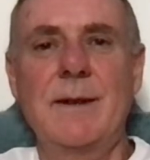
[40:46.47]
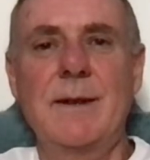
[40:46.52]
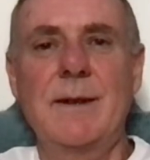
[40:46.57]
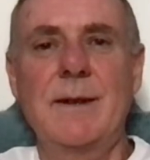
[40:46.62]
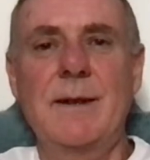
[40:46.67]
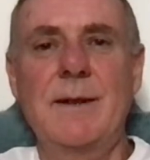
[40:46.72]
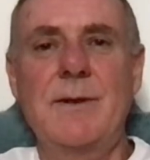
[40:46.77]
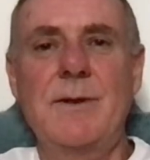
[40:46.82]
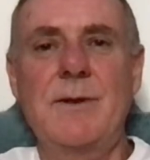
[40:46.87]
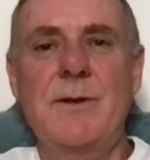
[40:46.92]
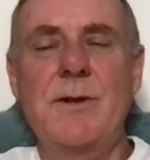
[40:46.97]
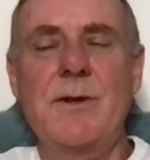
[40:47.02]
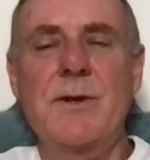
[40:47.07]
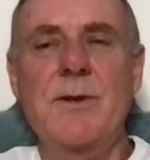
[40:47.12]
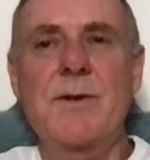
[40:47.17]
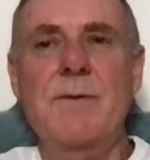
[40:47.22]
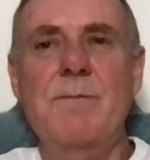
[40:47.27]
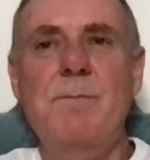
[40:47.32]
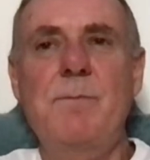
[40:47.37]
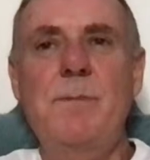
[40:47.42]
And
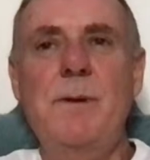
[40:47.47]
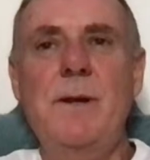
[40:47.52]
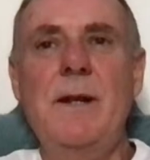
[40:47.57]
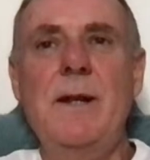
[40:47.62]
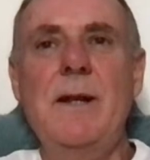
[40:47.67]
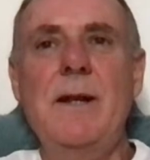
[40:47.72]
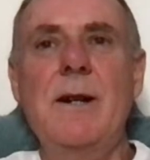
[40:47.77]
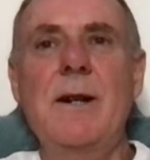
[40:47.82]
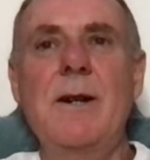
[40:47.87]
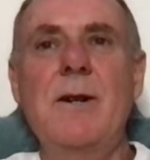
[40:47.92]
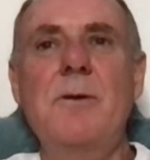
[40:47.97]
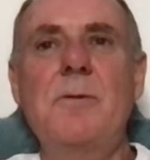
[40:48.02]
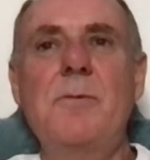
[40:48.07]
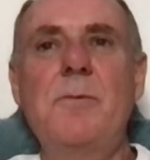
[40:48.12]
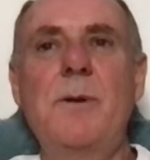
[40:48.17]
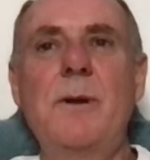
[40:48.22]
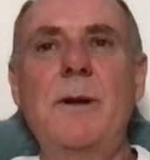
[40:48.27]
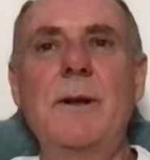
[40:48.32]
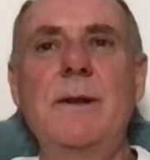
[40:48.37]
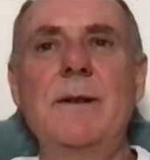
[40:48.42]
just be
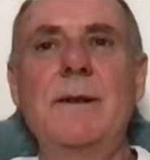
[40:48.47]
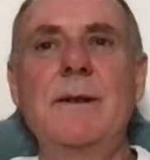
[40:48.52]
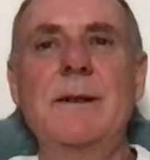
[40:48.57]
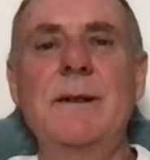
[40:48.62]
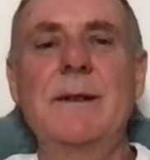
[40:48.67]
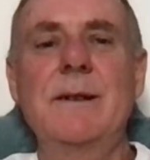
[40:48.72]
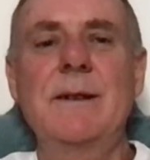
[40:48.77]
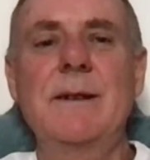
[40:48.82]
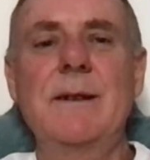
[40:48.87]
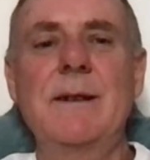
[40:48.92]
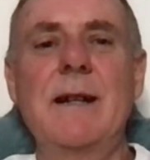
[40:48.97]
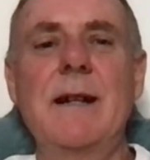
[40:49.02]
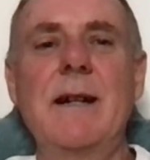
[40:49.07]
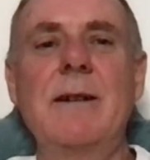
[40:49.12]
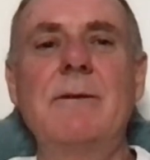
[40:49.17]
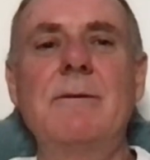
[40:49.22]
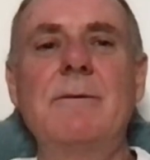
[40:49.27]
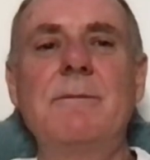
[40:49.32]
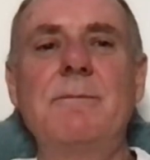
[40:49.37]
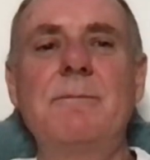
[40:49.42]
open
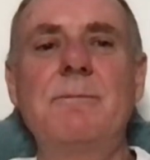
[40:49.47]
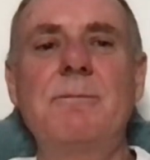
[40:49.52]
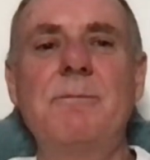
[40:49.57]
now